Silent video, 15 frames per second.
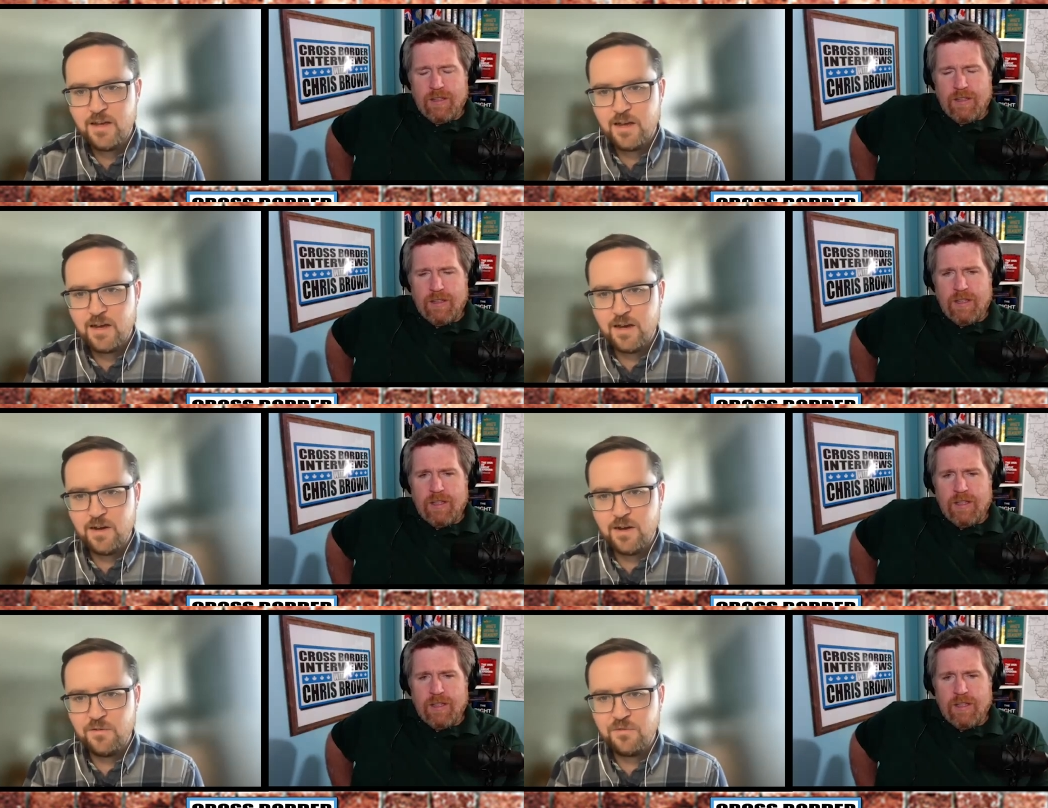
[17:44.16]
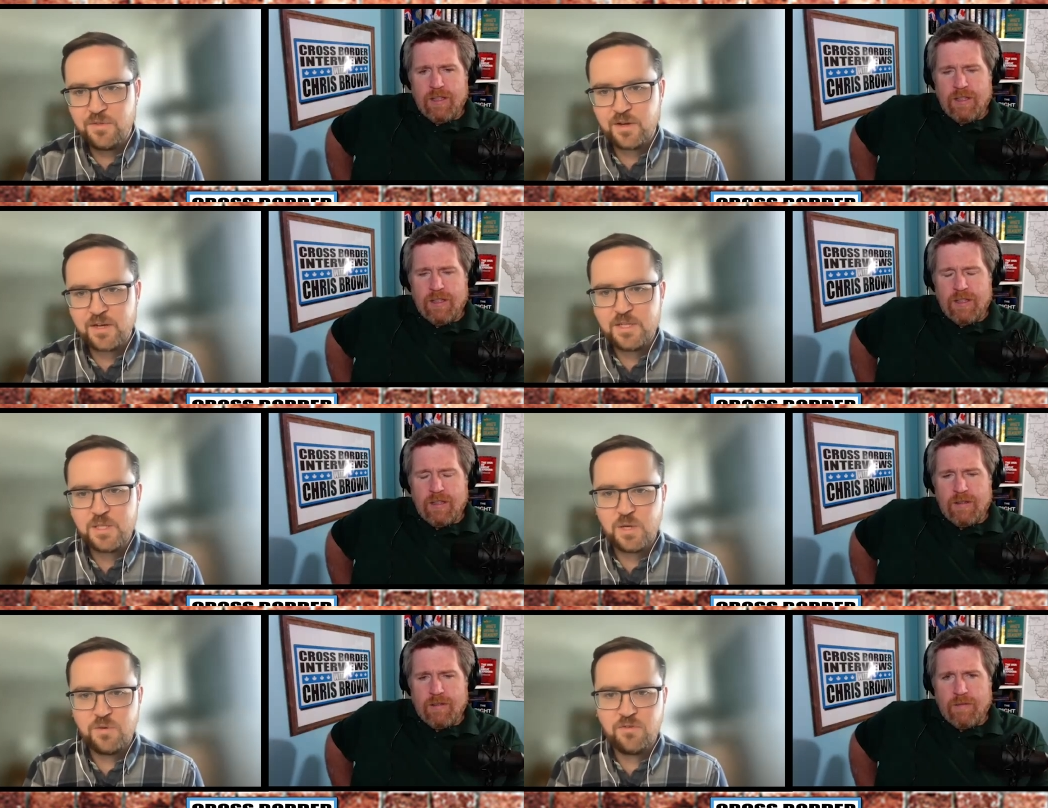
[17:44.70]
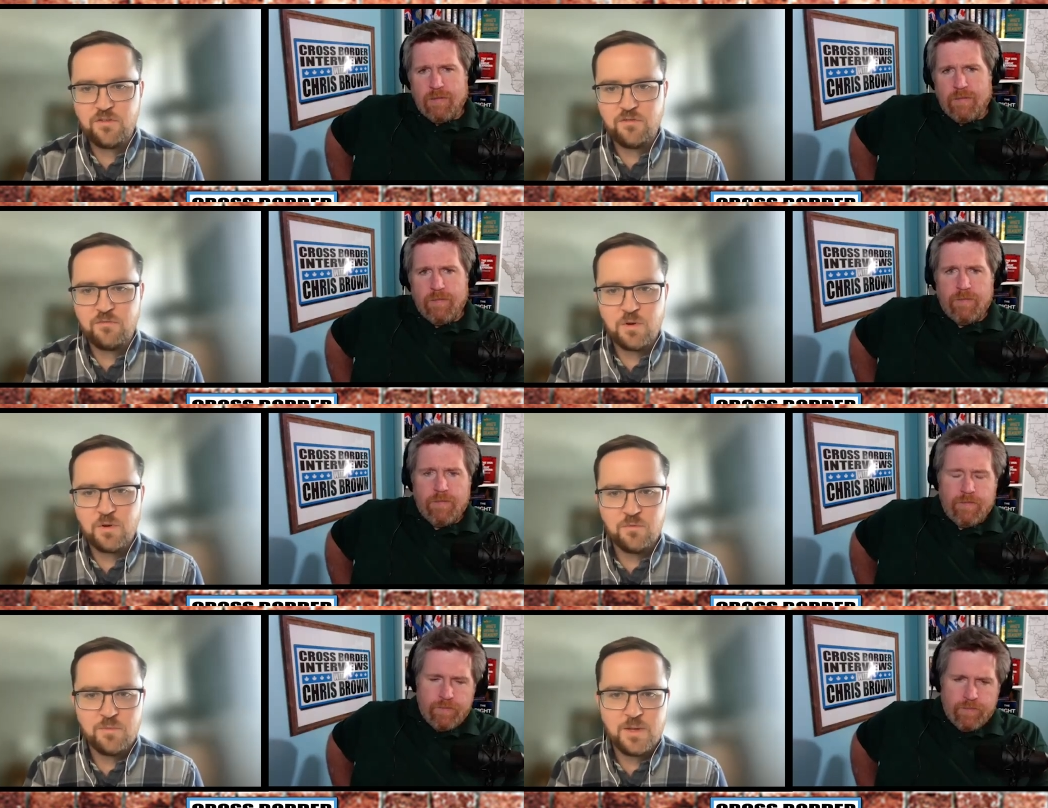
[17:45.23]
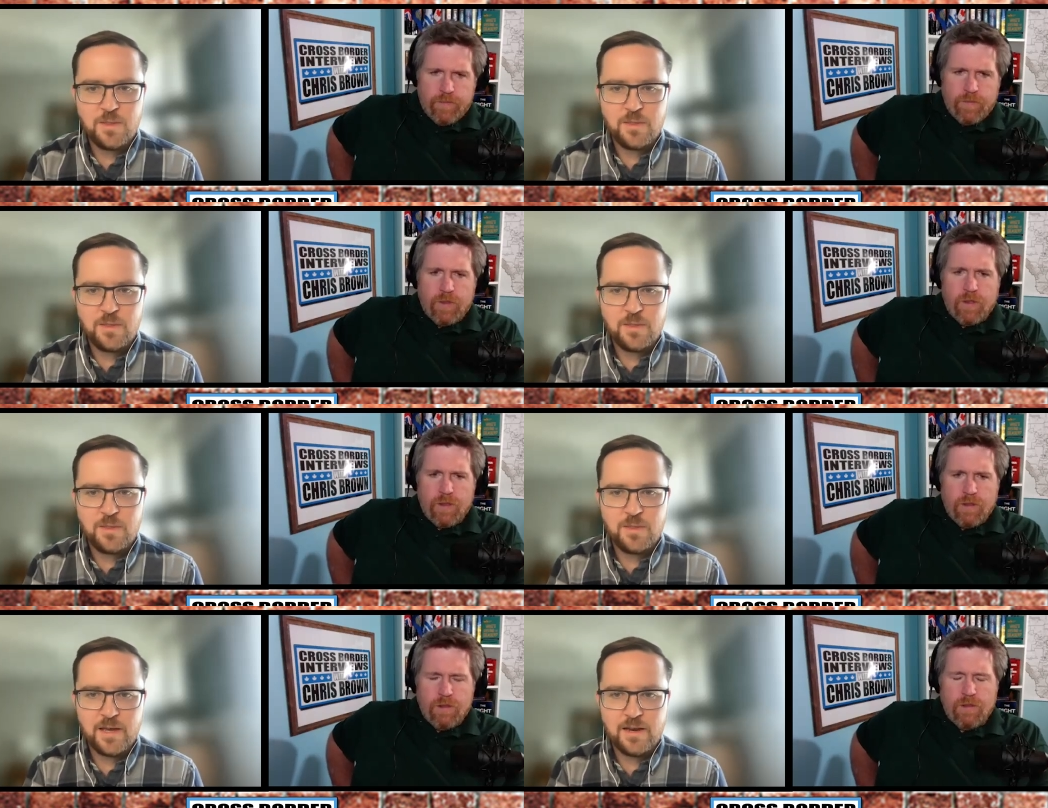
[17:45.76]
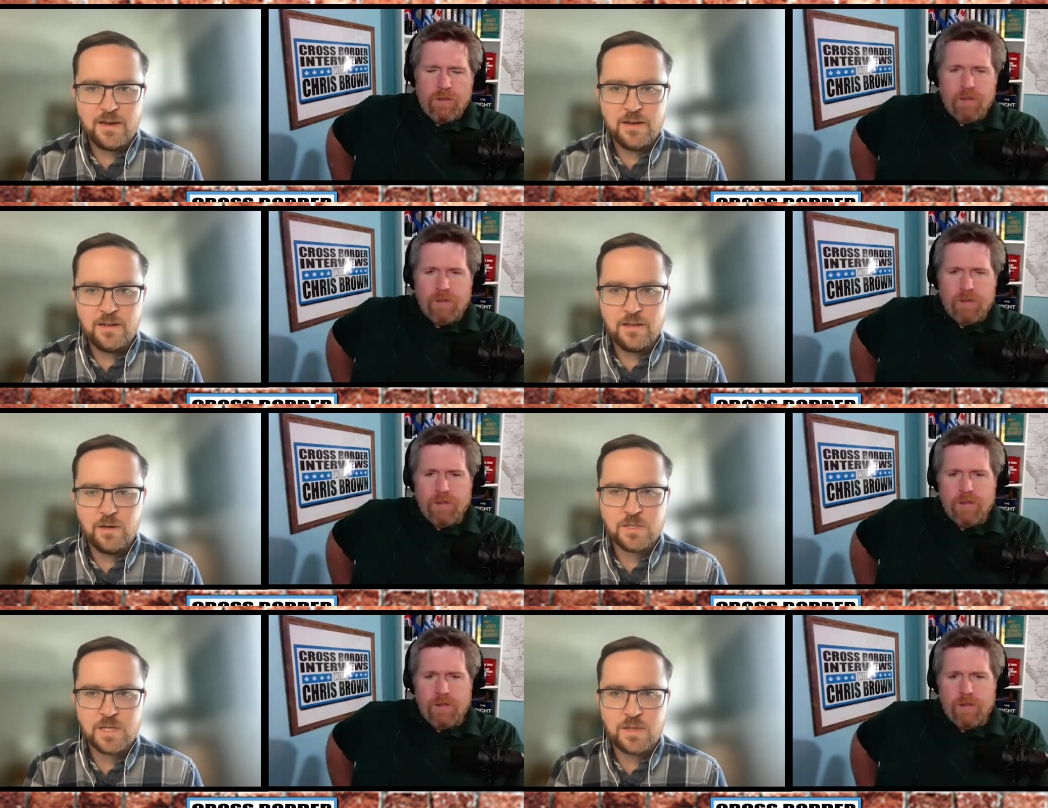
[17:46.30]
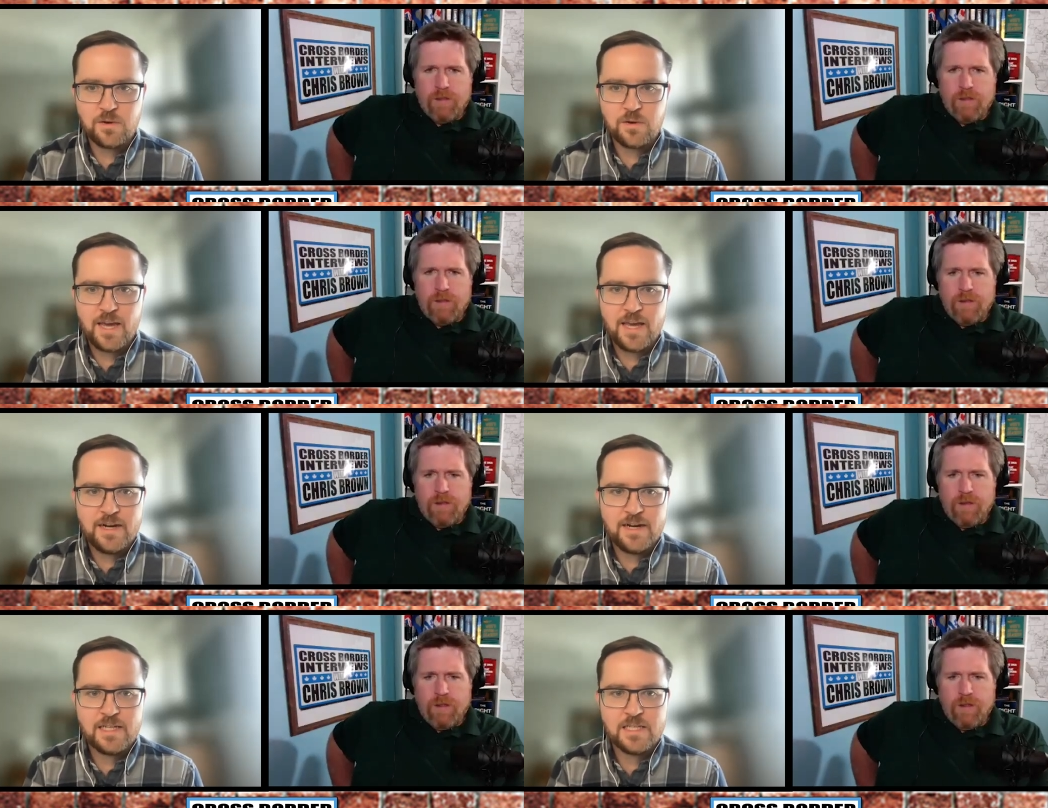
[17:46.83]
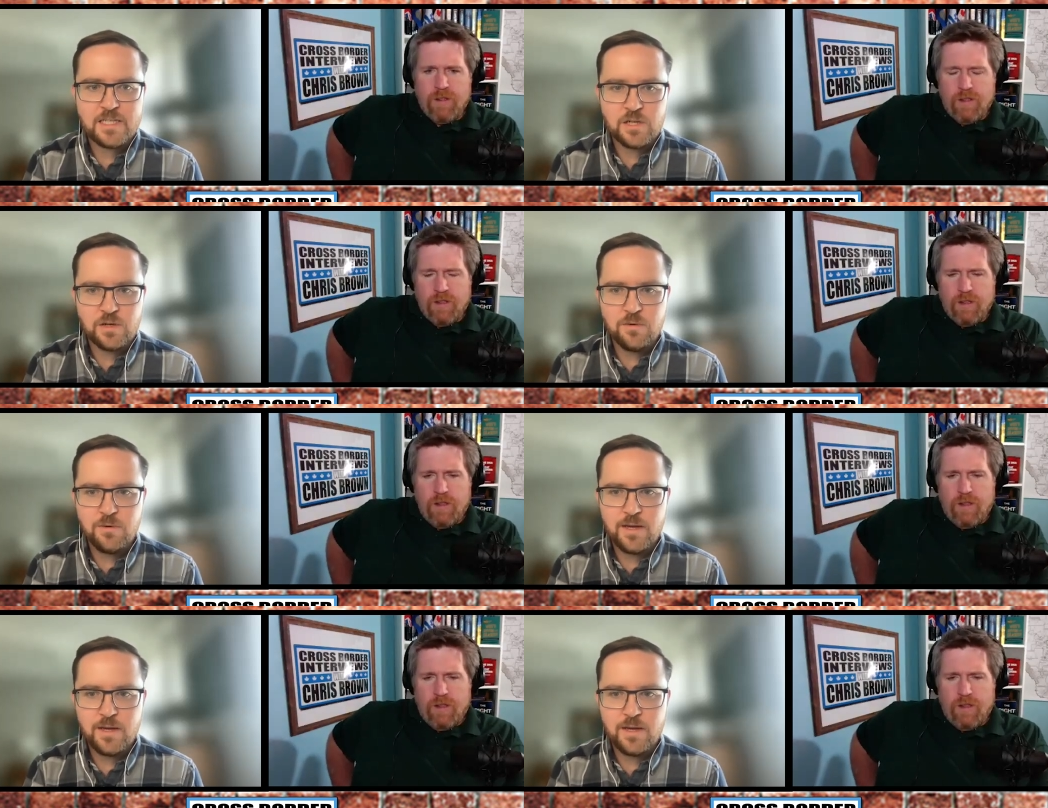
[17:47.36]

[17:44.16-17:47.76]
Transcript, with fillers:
Speaker 1: of the conservative movement than those other candidates do,